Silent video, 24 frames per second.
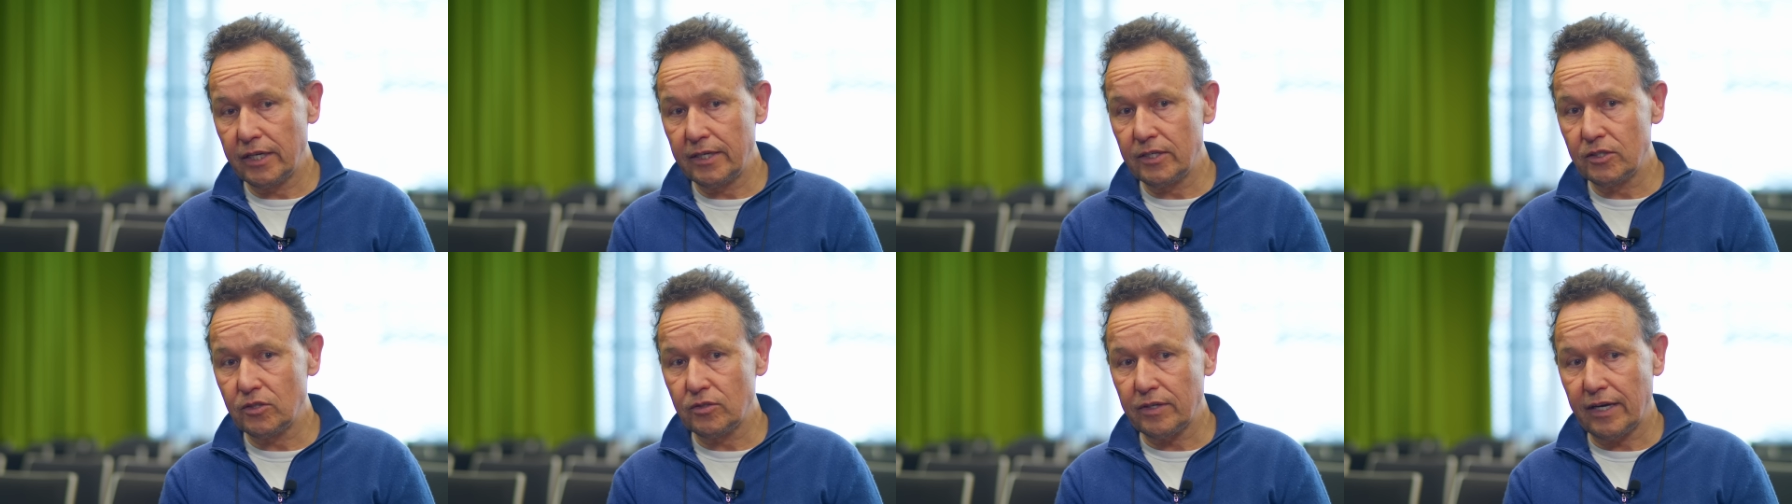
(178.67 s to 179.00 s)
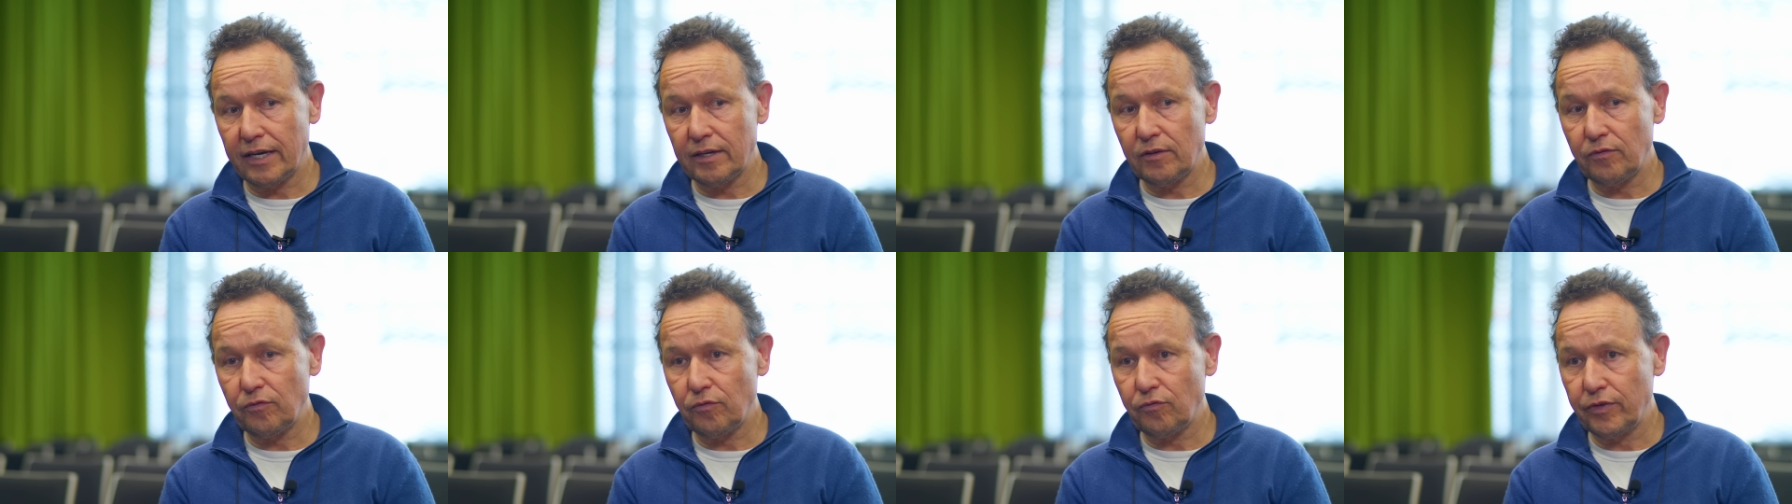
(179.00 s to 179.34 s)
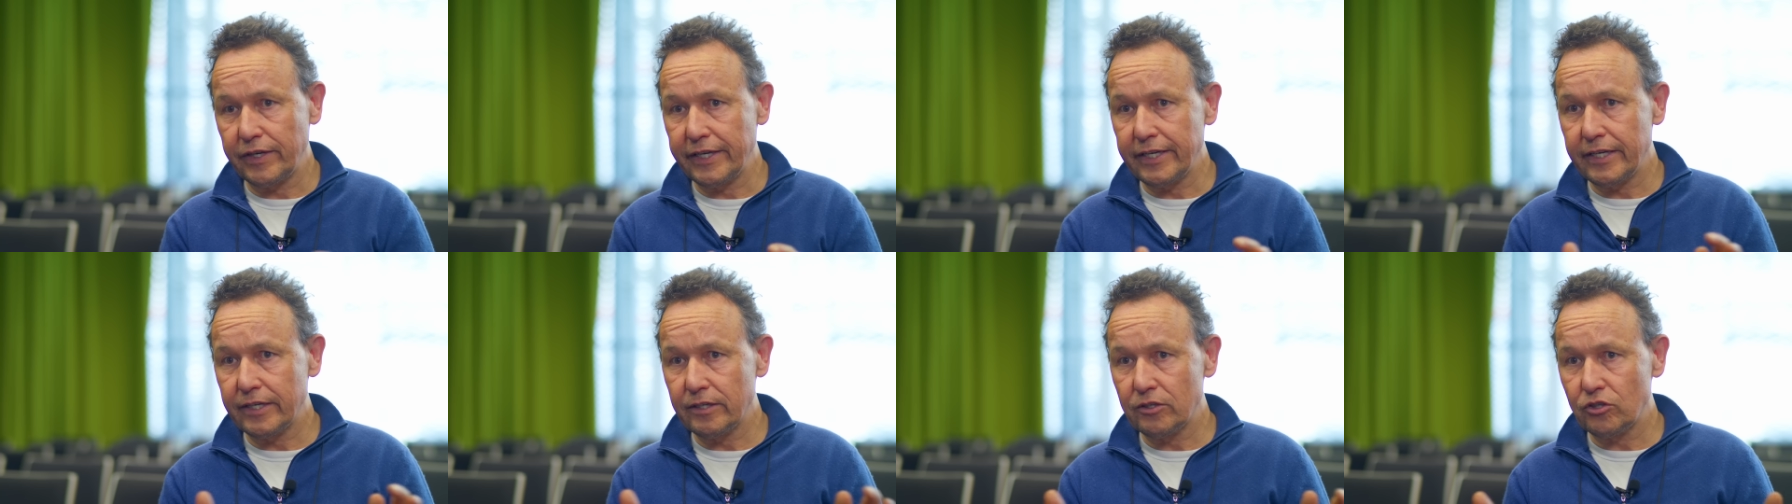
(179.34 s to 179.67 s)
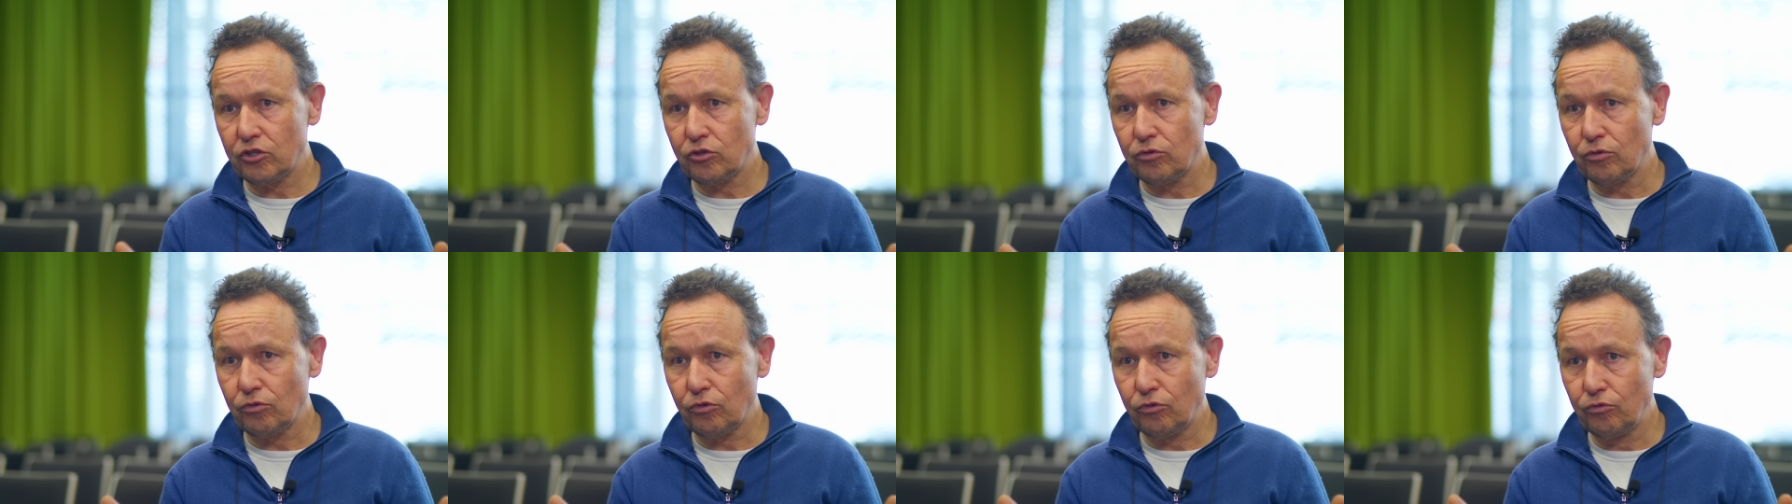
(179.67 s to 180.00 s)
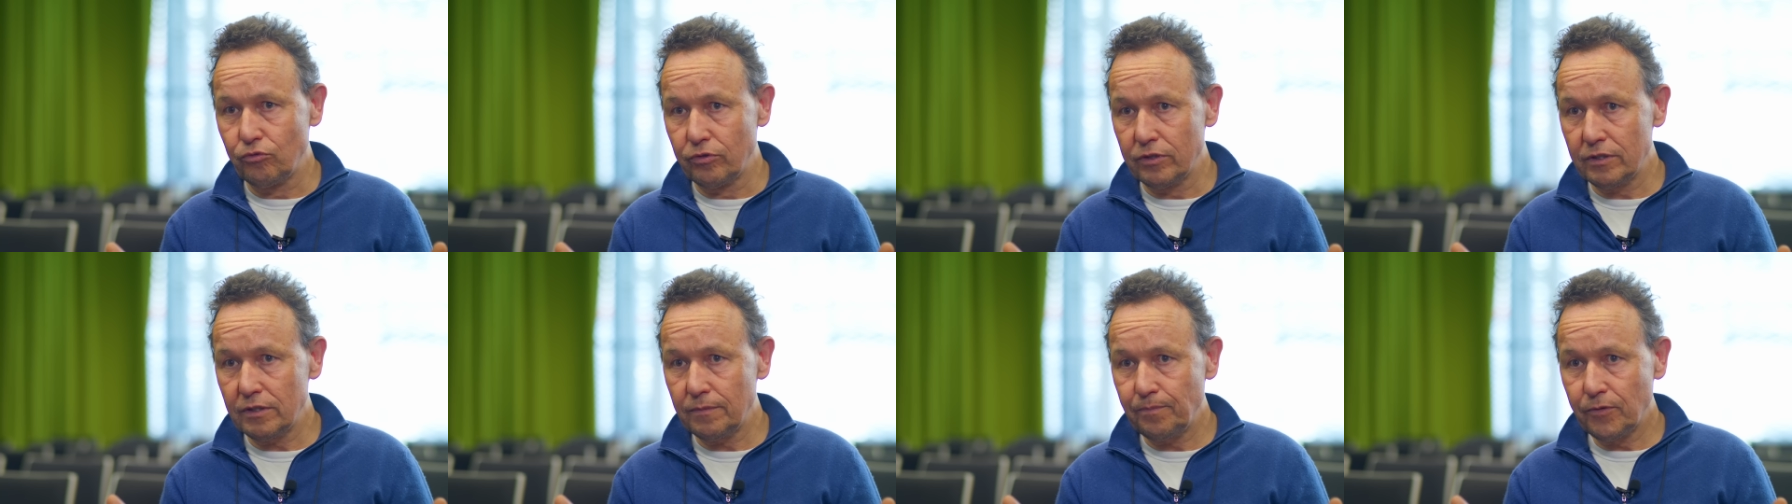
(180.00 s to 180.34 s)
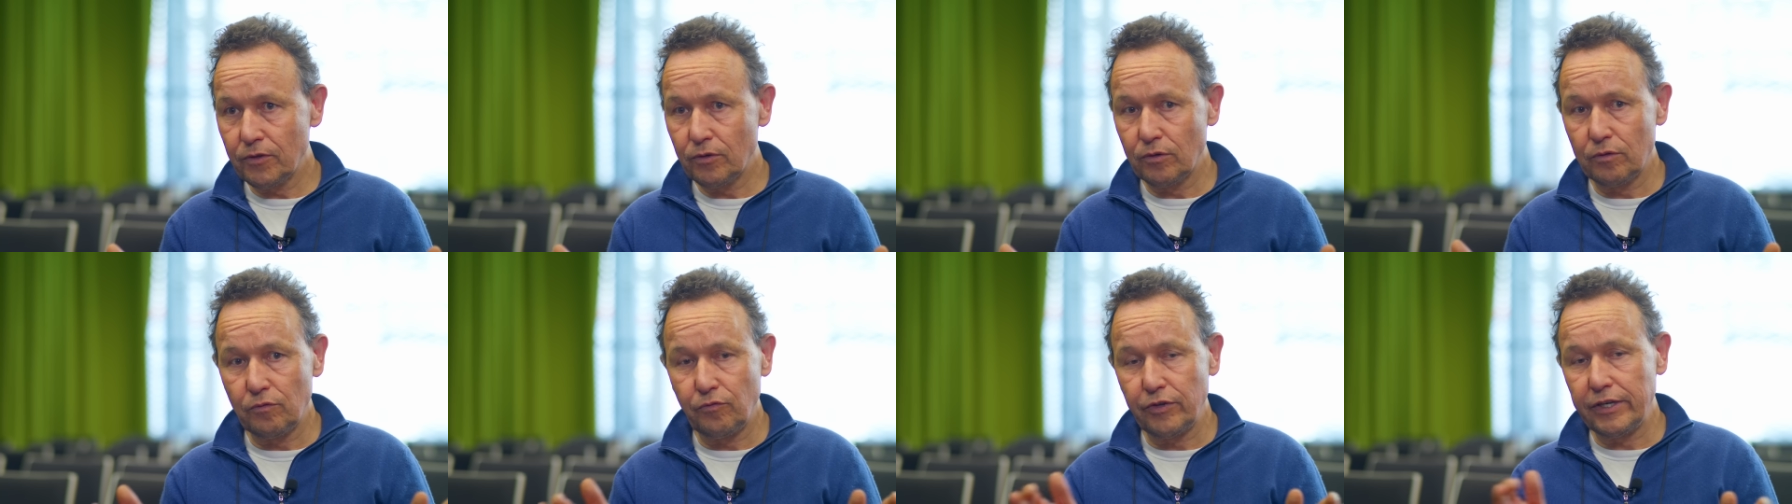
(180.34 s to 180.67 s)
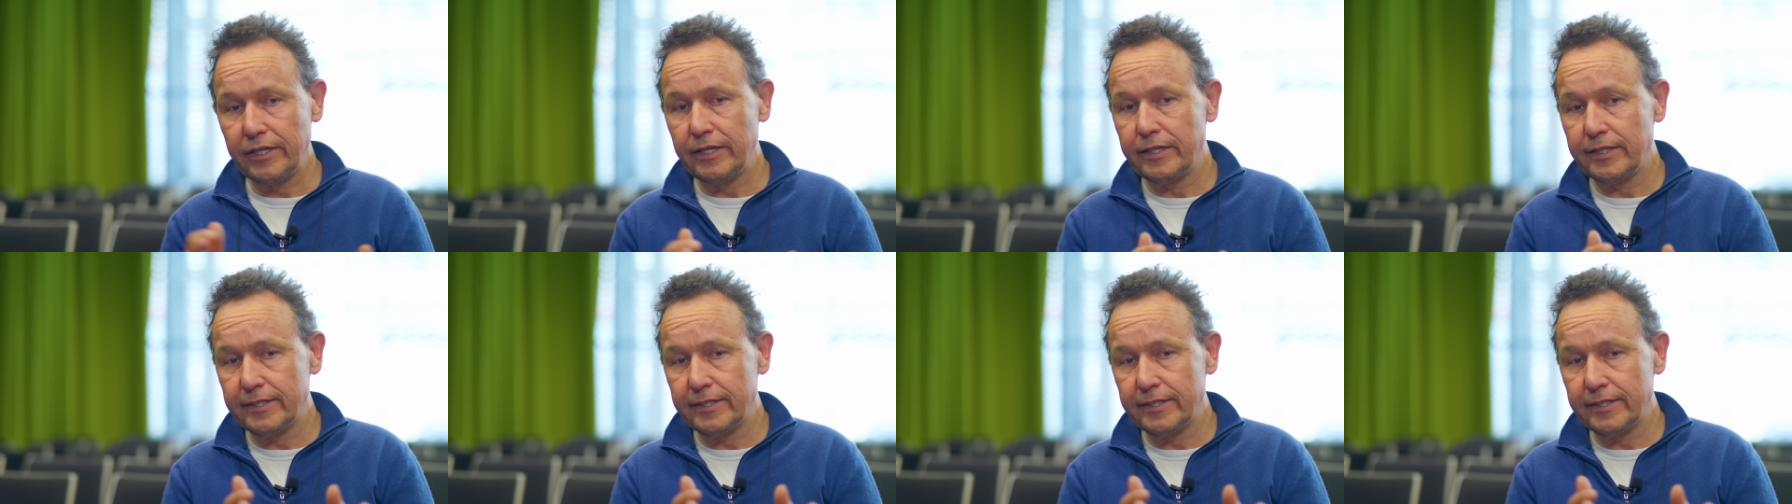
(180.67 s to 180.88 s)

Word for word: sort of filamentous structures.